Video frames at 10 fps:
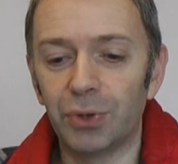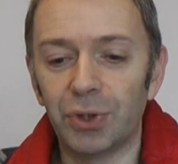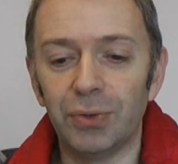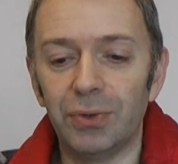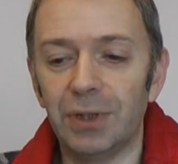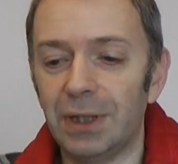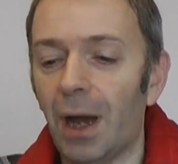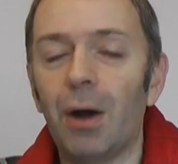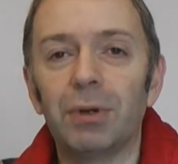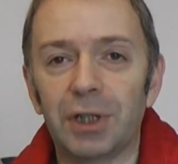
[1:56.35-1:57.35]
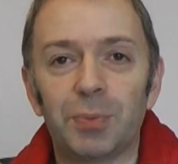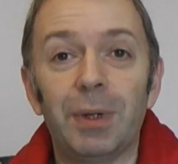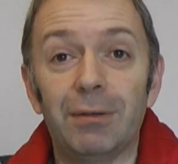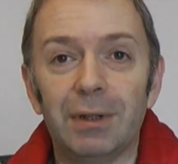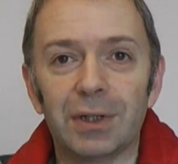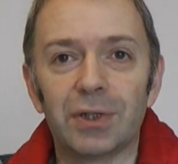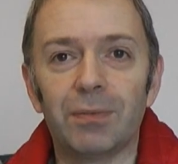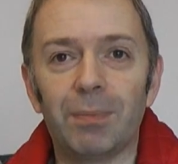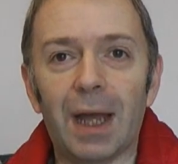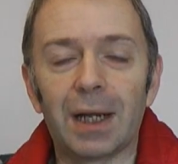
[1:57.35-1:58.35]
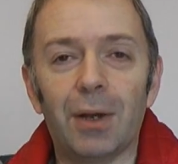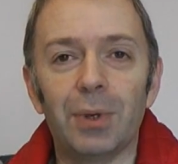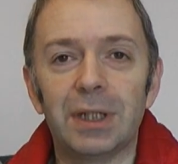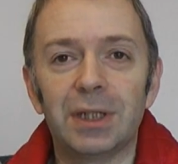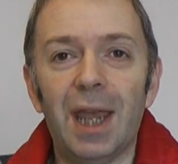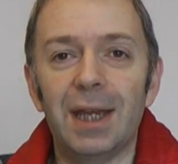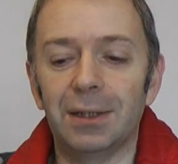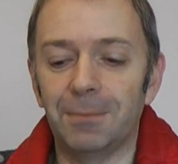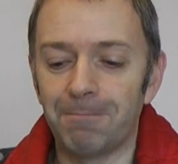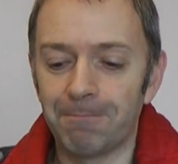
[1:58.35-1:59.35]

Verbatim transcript: to the whole experience of Mac O S X.